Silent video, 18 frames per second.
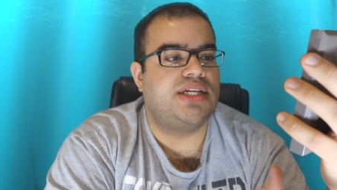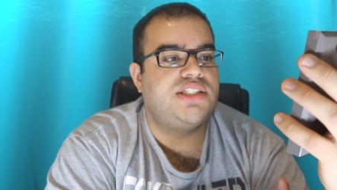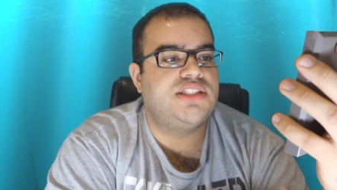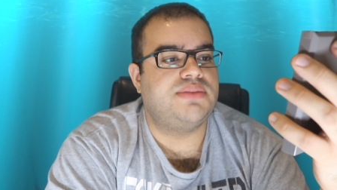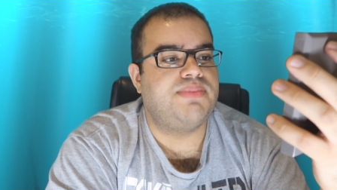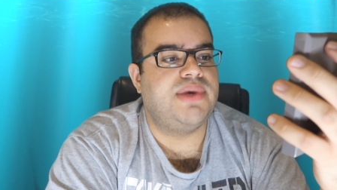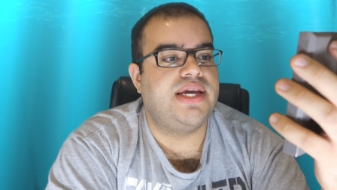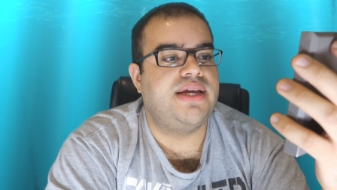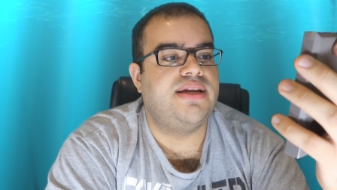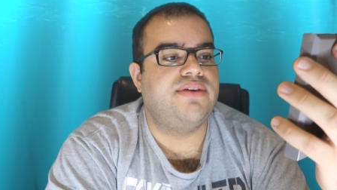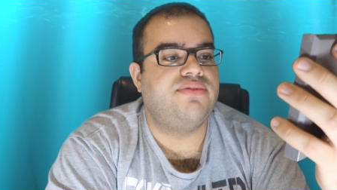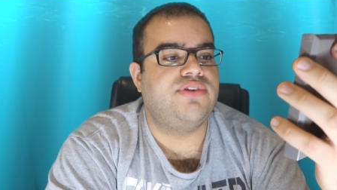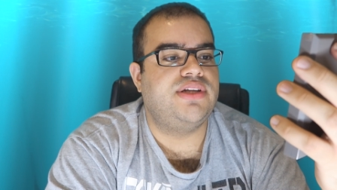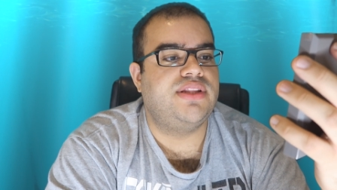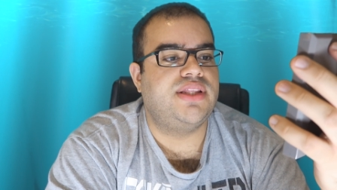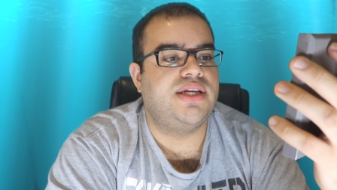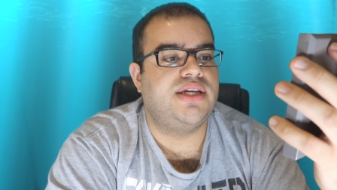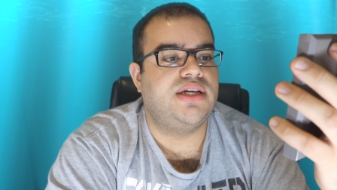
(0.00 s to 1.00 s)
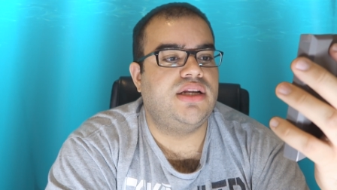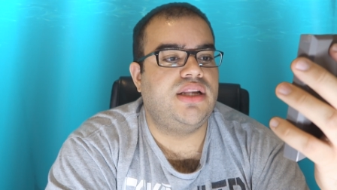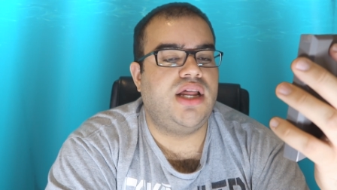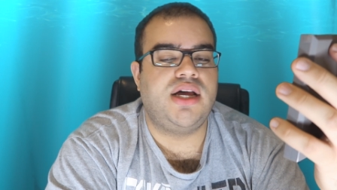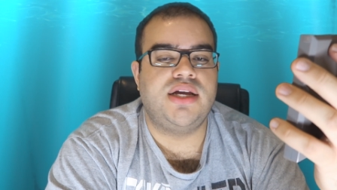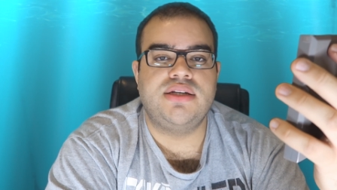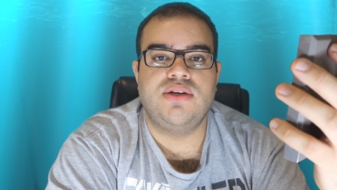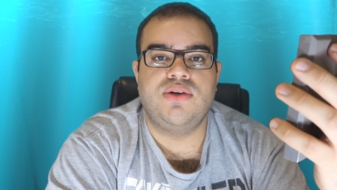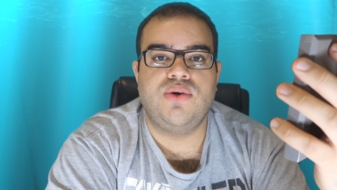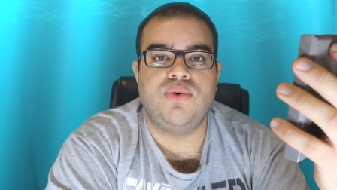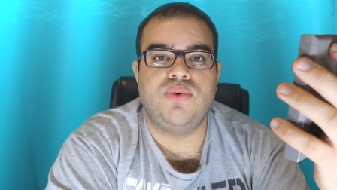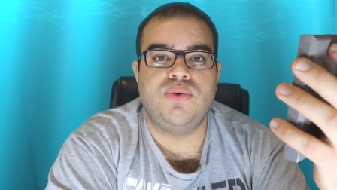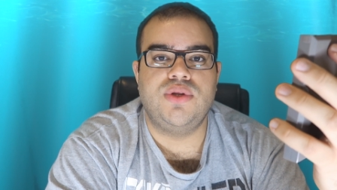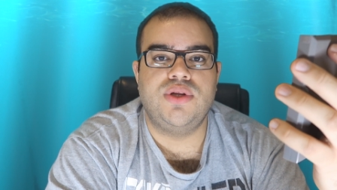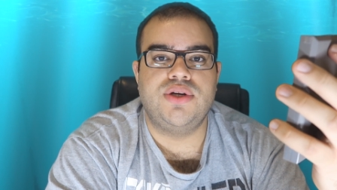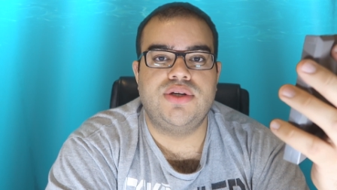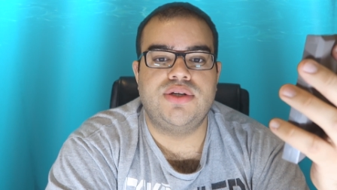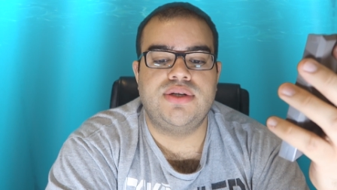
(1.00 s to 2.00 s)
that just made everything a lot
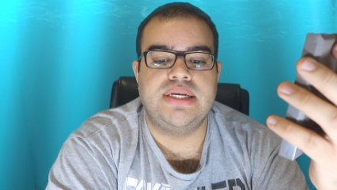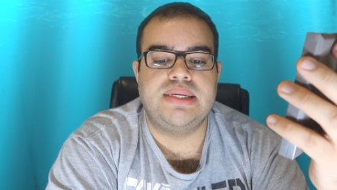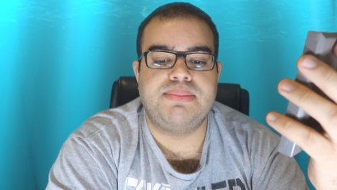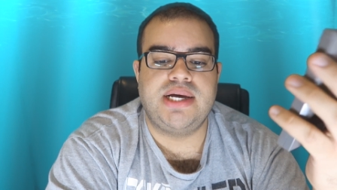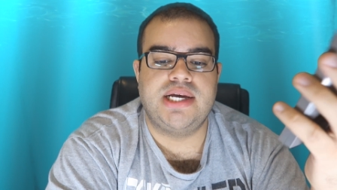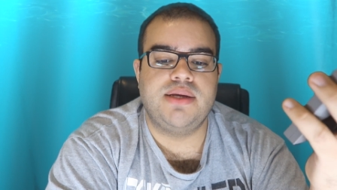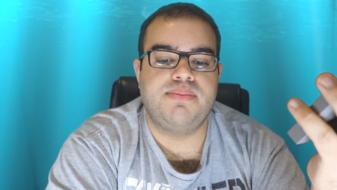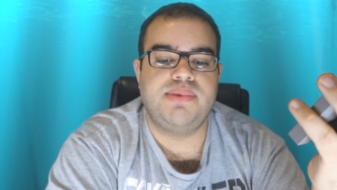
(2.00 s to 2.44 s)
cooler in my